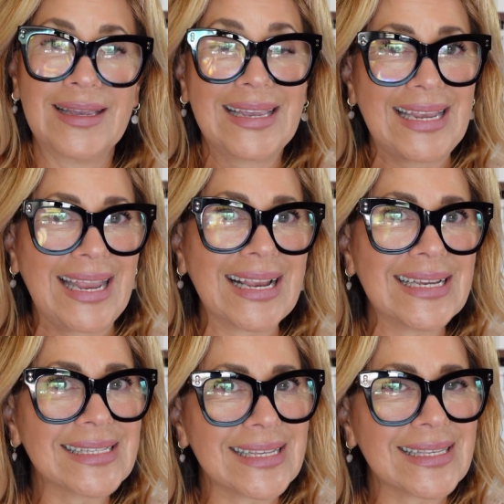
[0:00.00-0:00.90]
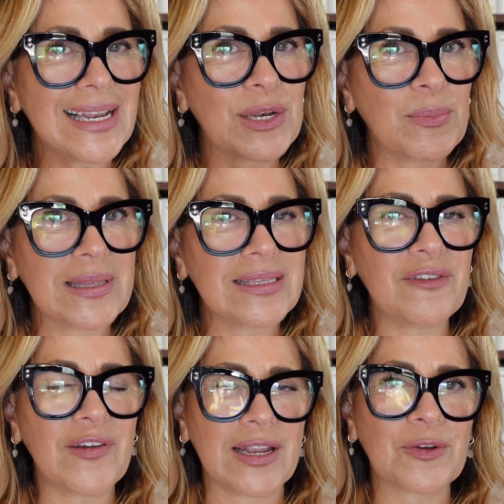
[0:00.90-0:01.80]
In English, it's a little bit
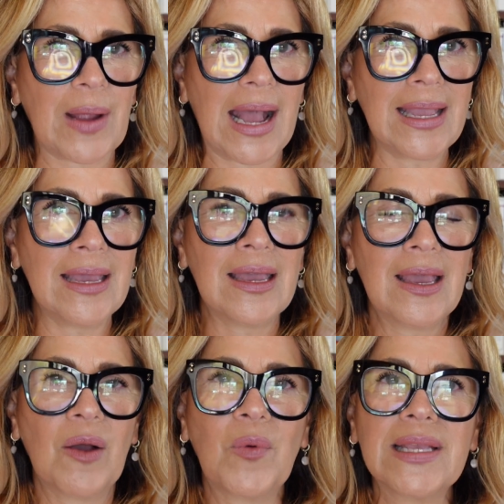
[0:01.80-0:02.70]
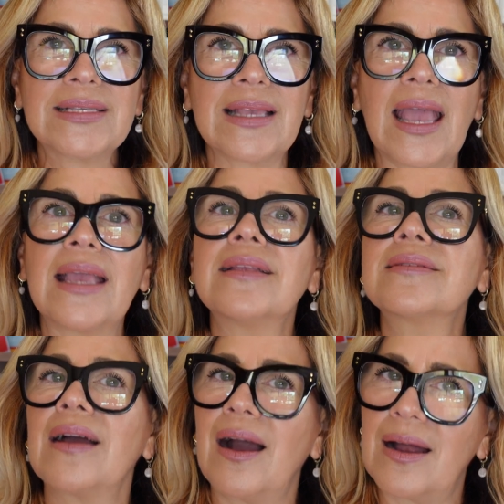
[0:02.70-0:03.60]
different, right? We say
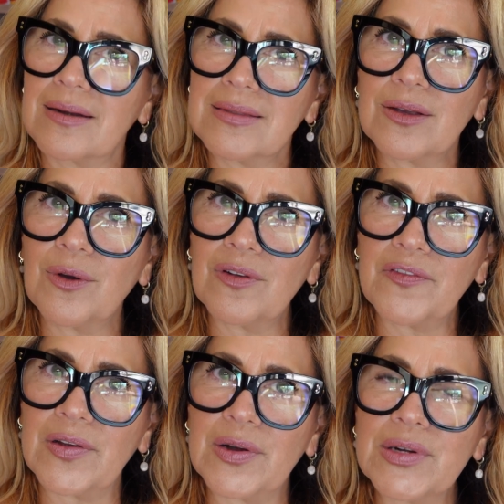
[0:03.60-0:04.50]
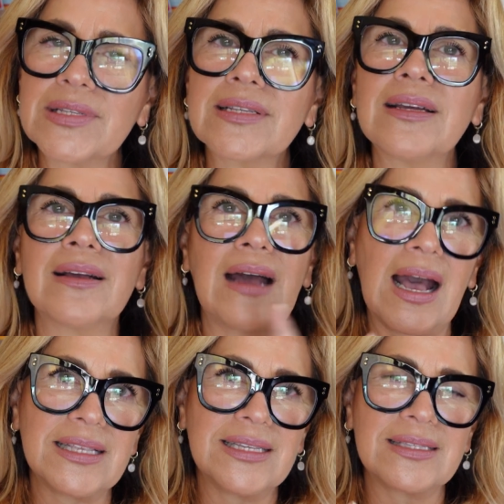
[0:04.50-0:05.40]
it article first,
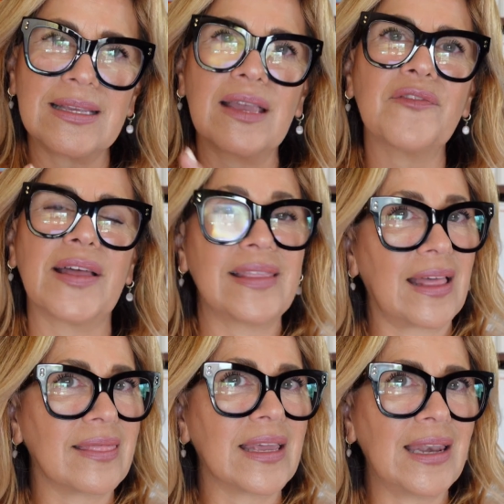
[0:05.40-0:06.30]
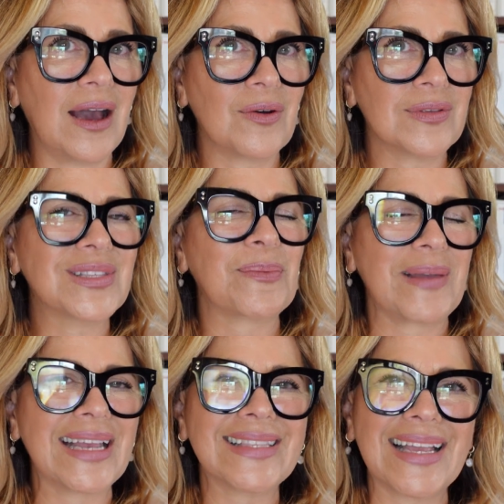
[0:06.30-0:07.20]
adjective, and then the noun. So
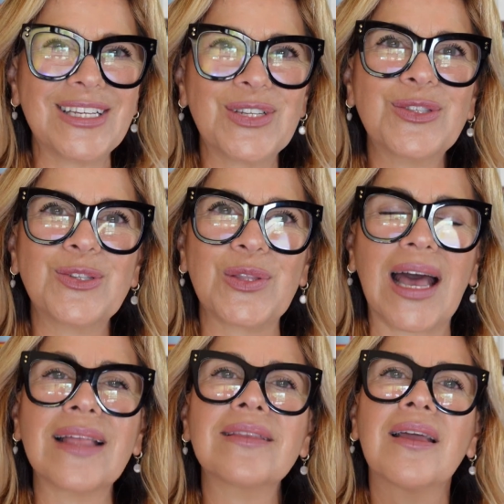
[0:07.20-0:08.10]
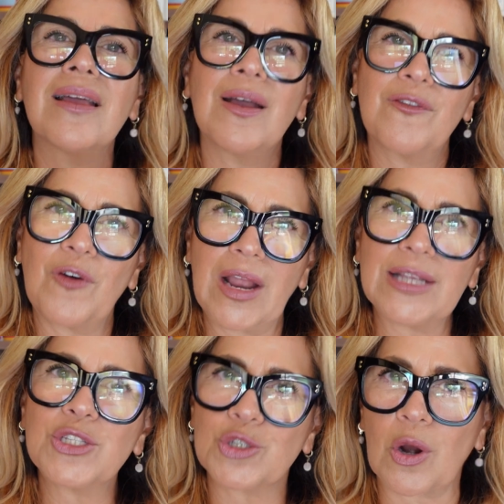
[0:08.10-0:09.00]
pay attention to that for
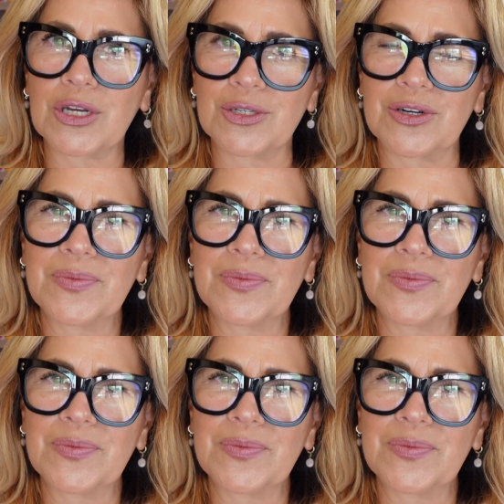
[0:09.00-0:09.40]
instructor.